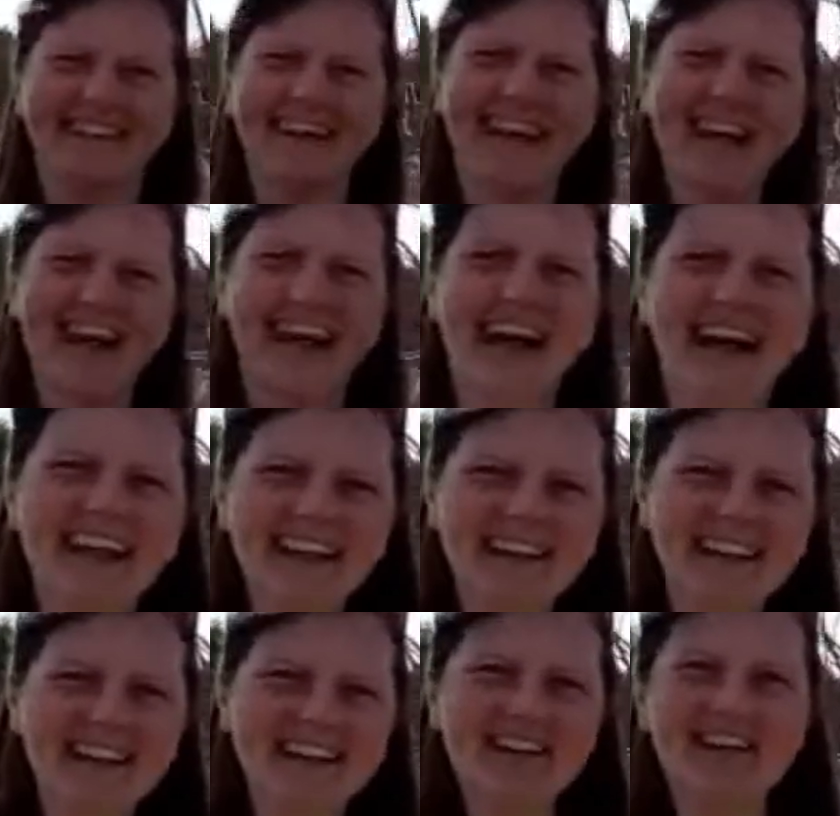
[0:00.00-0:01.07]

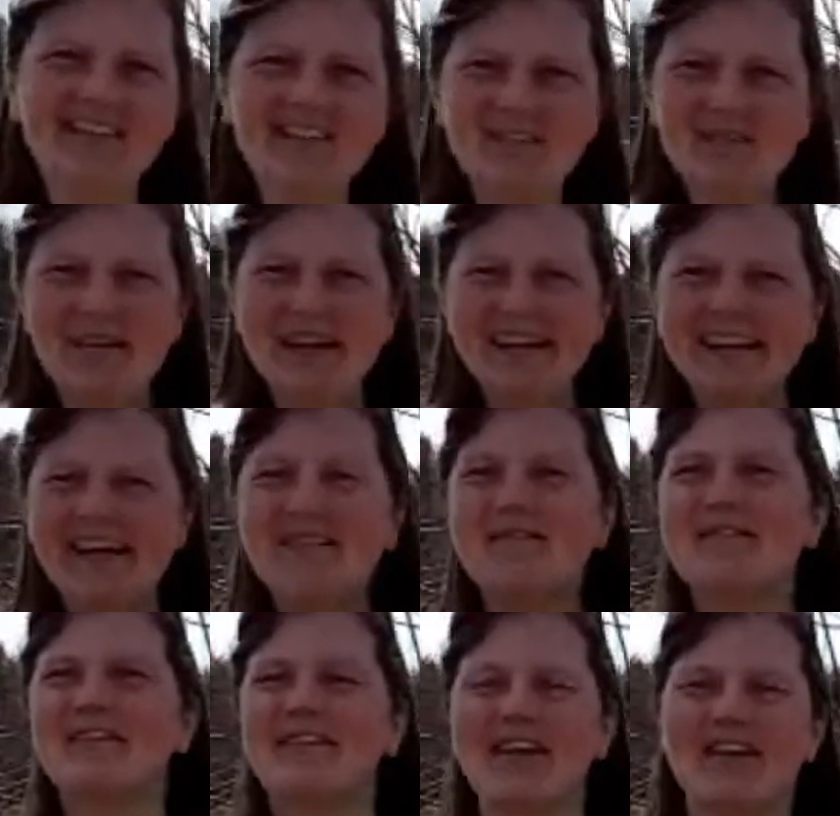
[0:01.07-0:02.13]
Hello, everybody.
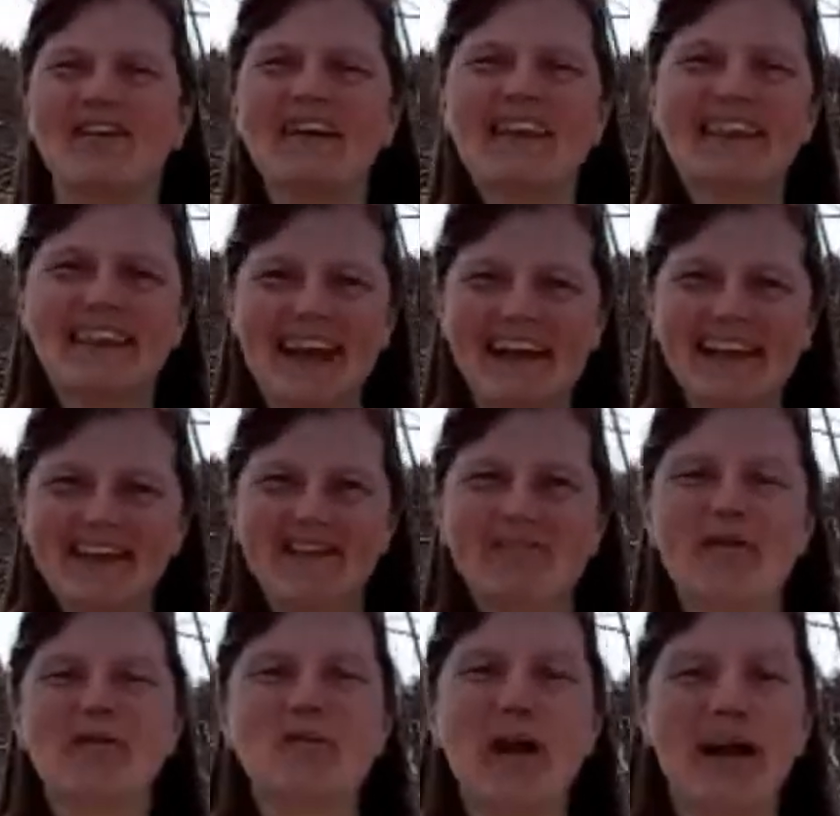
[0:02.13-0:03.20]
I'm so excited to
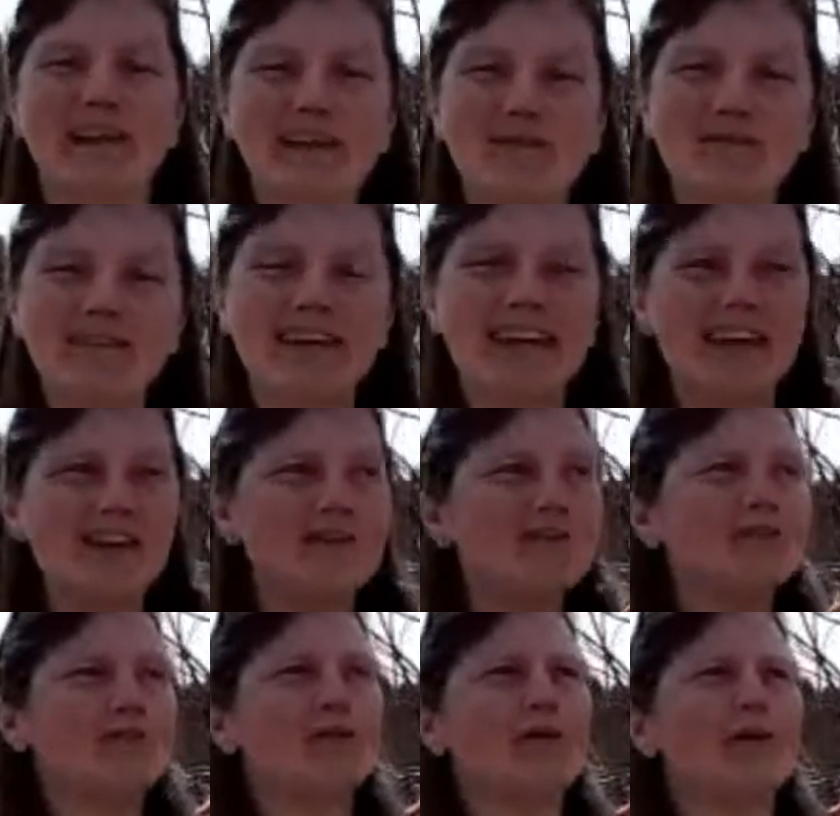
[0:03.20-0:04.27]
be welcomed
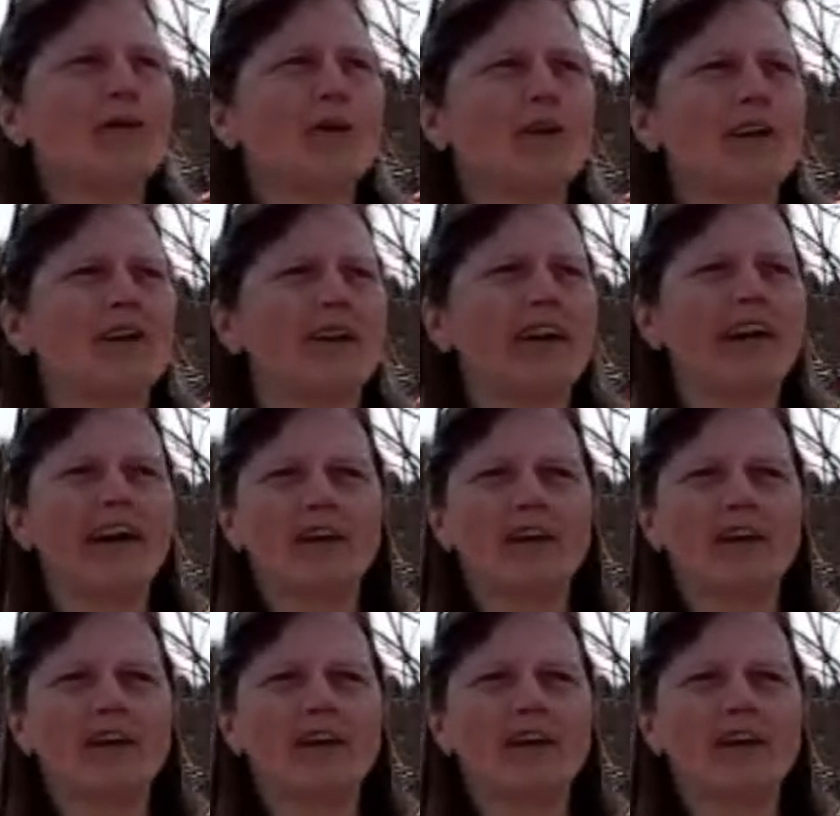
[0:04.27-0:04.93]
into your